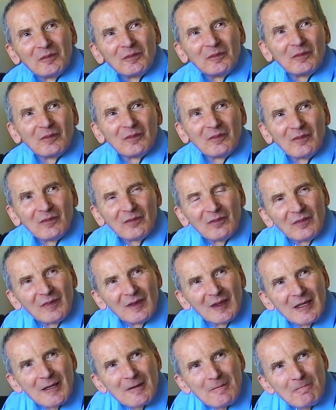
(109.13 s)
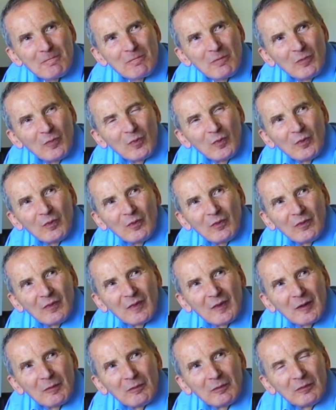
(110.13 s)
of Rolls
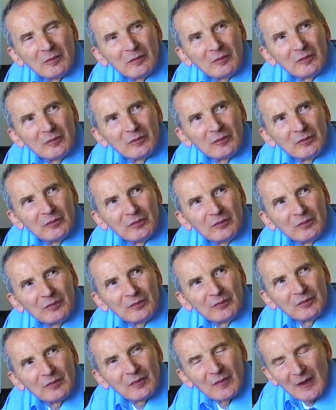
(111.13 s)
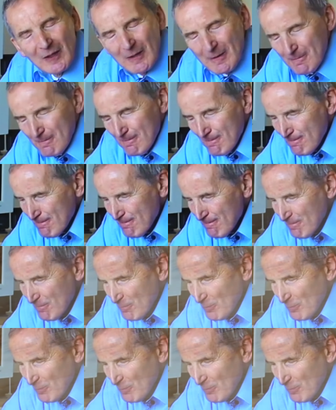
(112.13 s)
Royce are talking about bringing out their